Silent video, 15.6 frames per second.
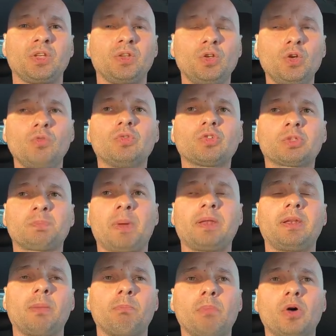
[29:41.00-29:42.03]
you will
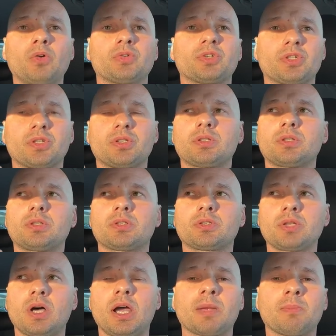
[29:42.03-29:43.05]
spend the most
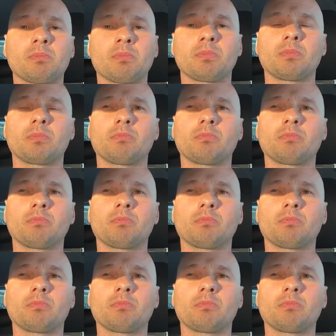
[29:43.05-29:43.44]
time